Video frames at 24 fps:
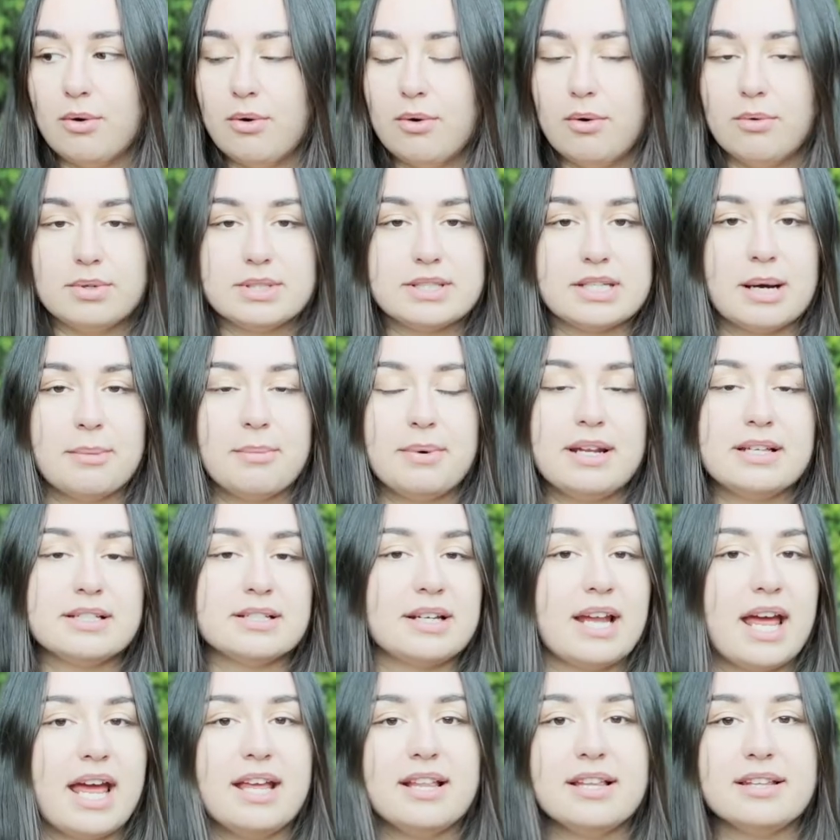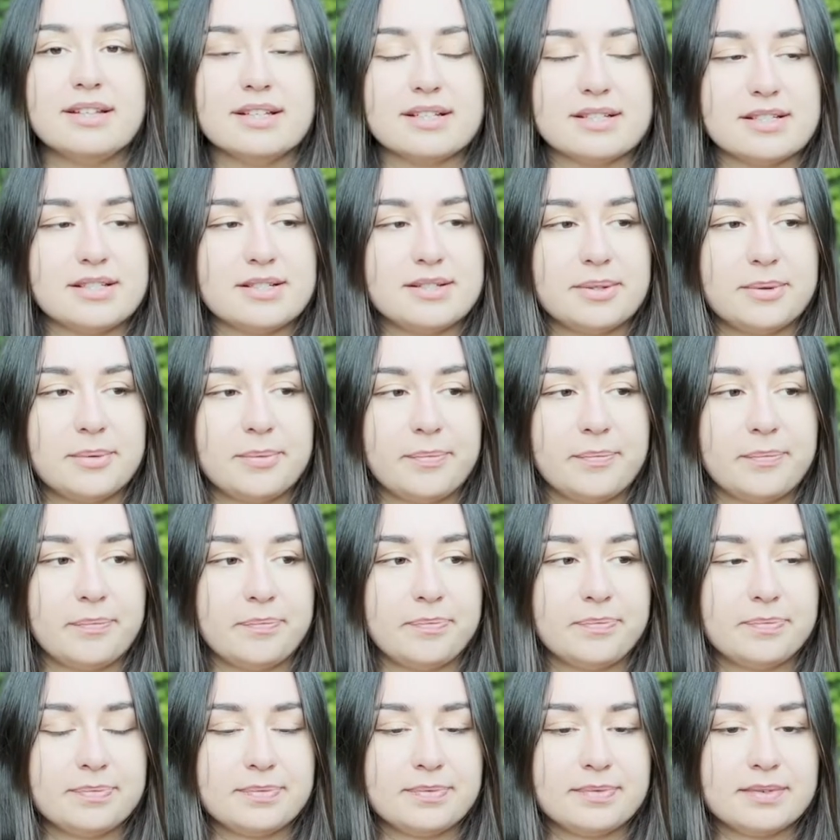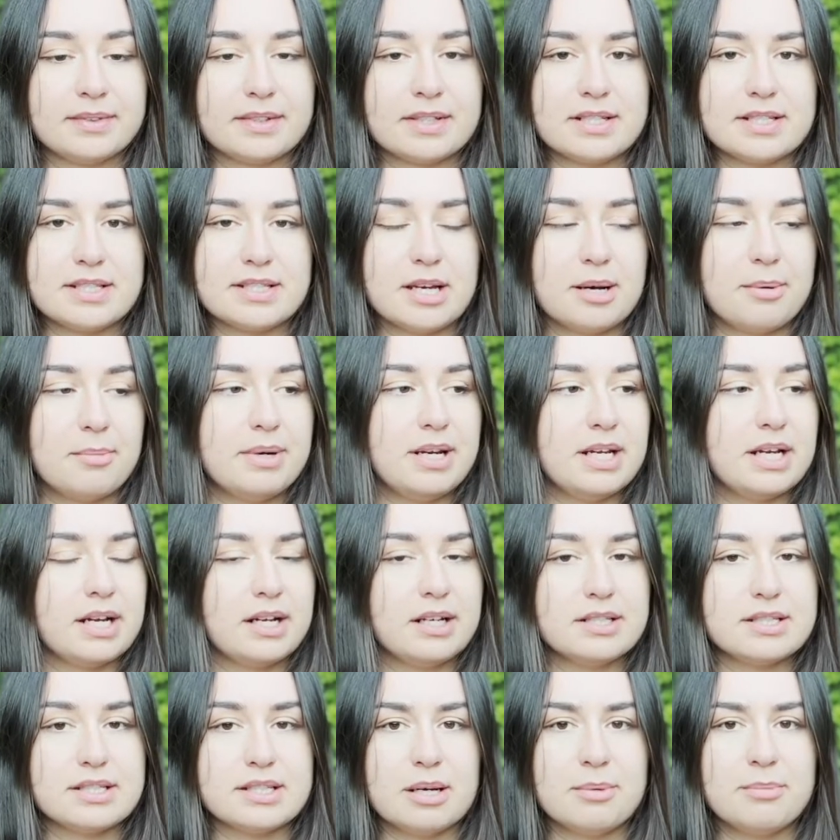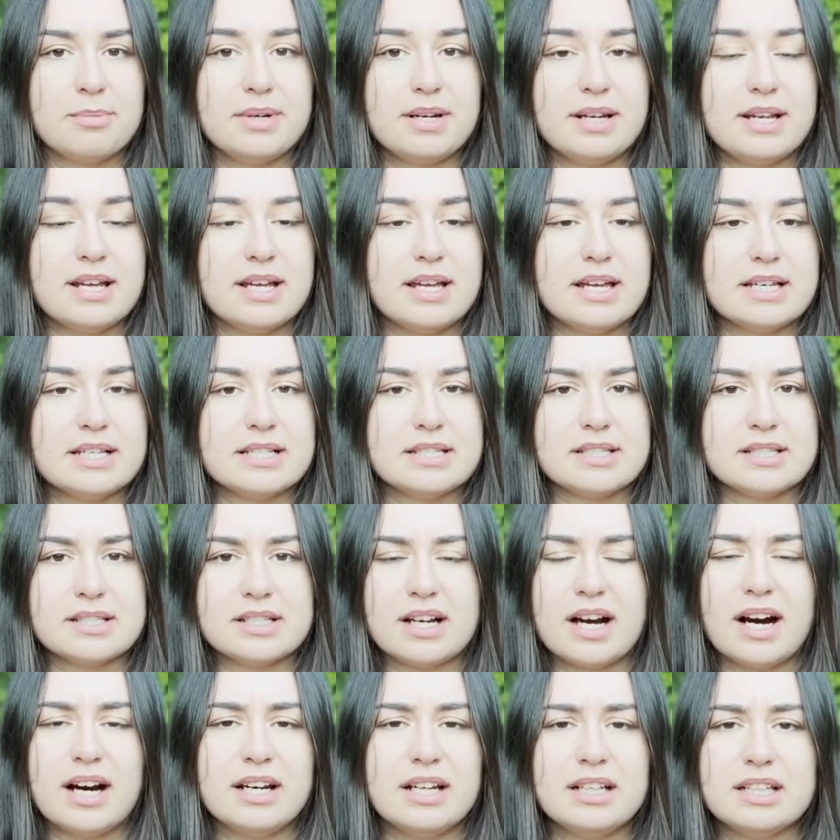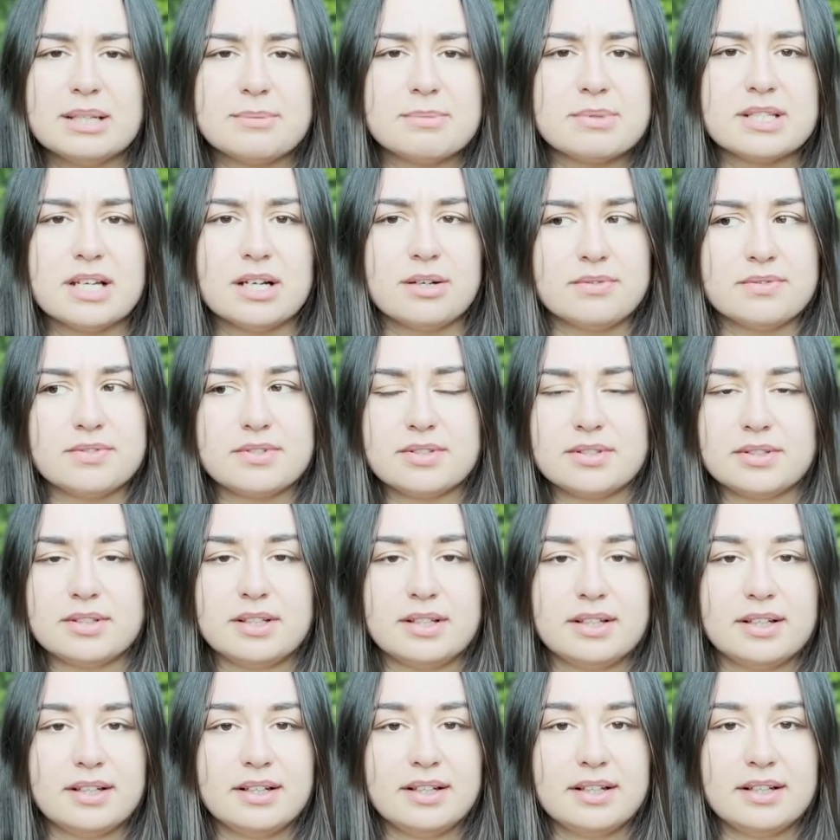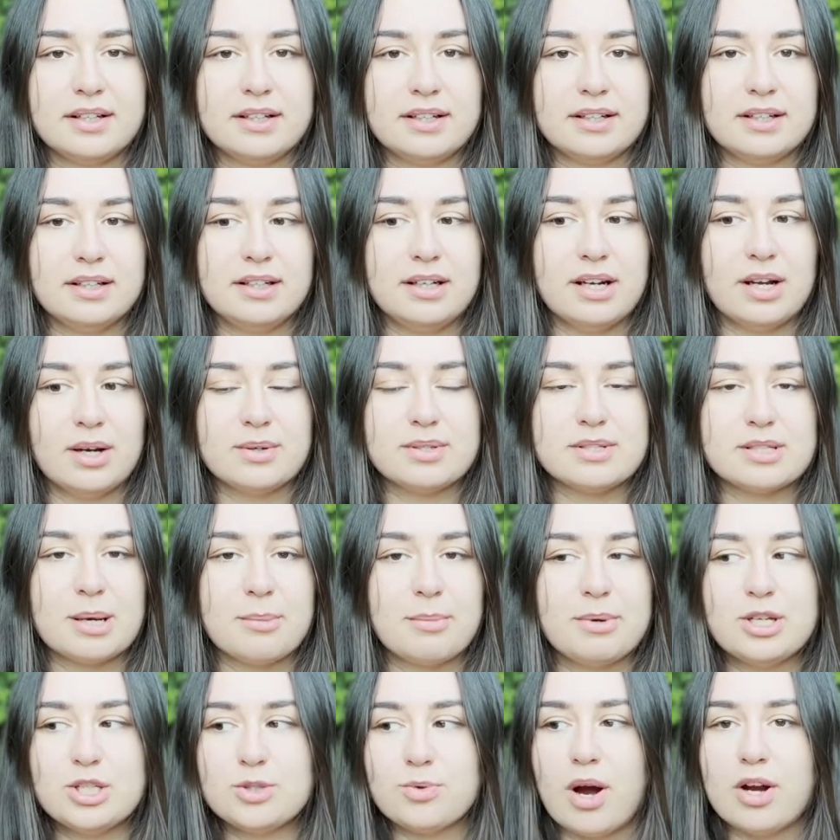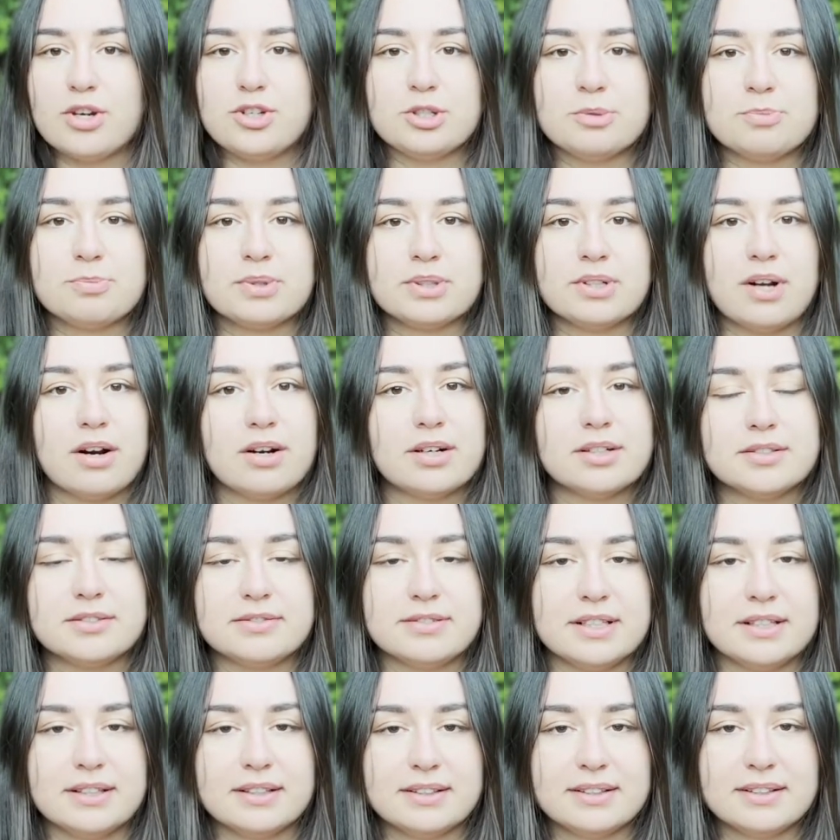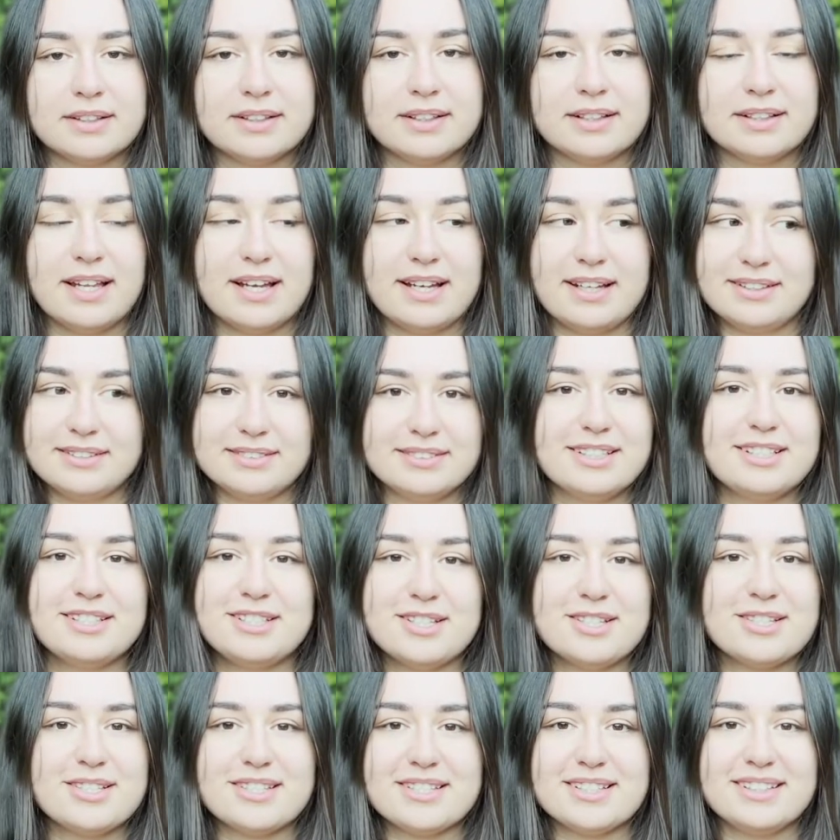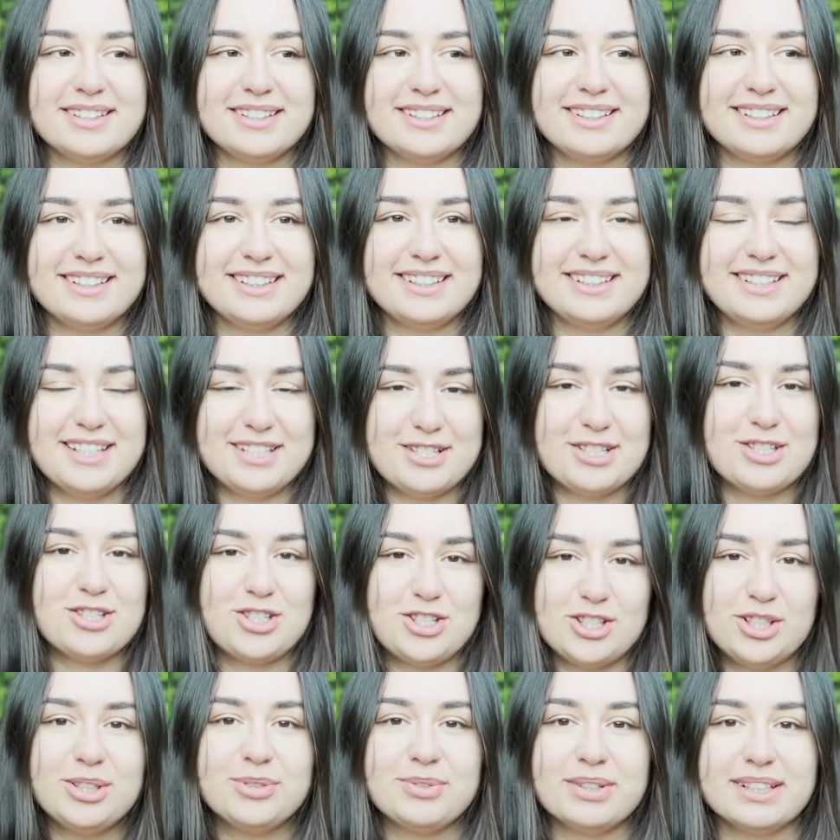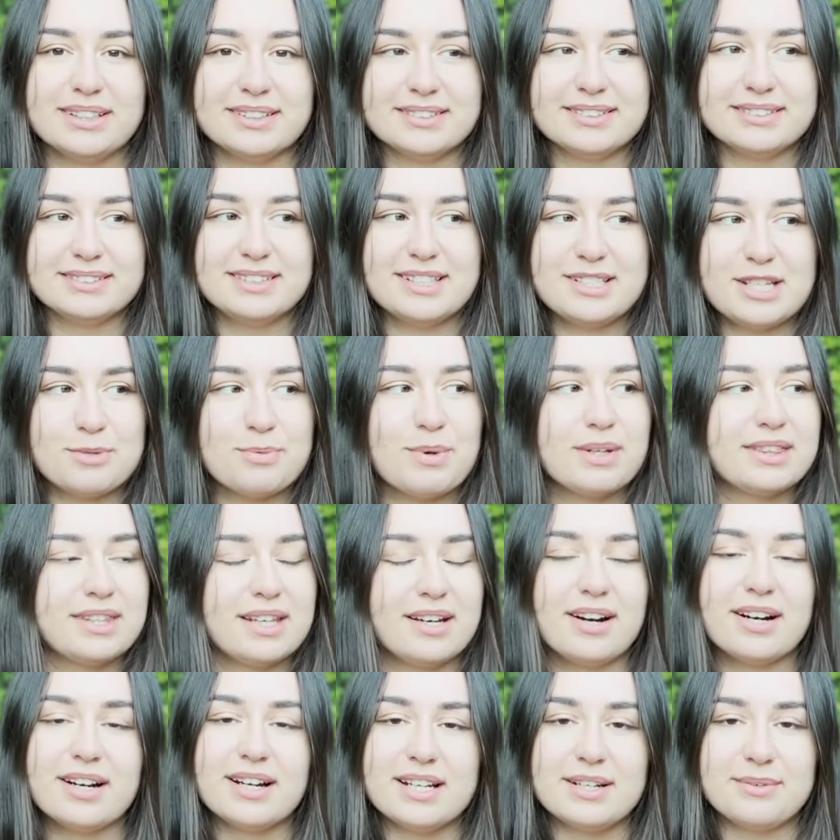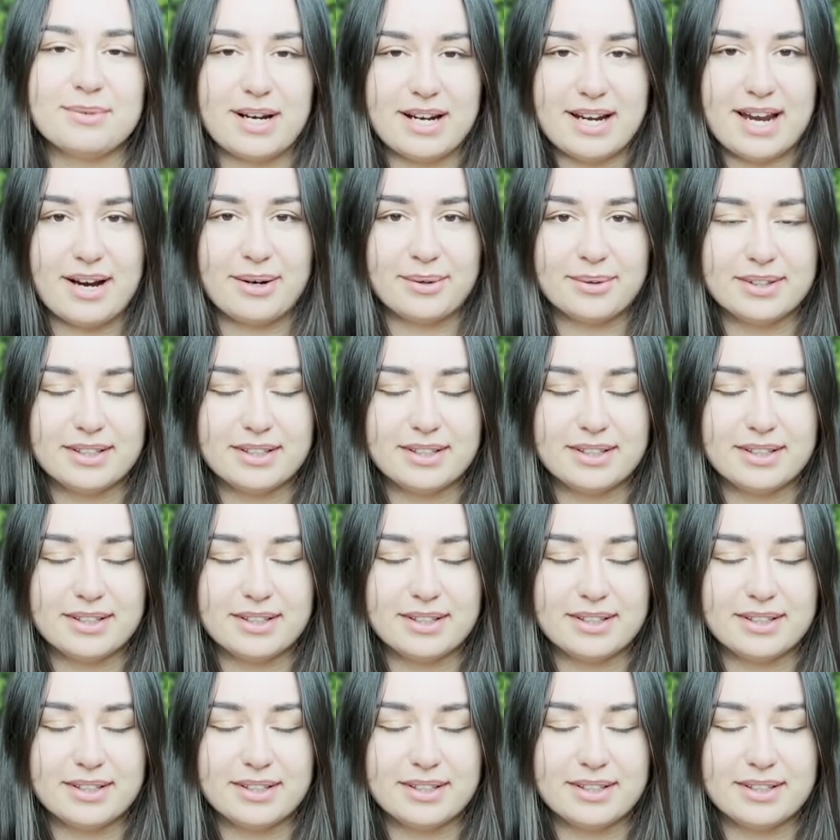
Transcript: Somebody's an atheist. Somebody is cutting themselves. You know, somebody's watching pornography. Like, this is children. This is what they are in right now.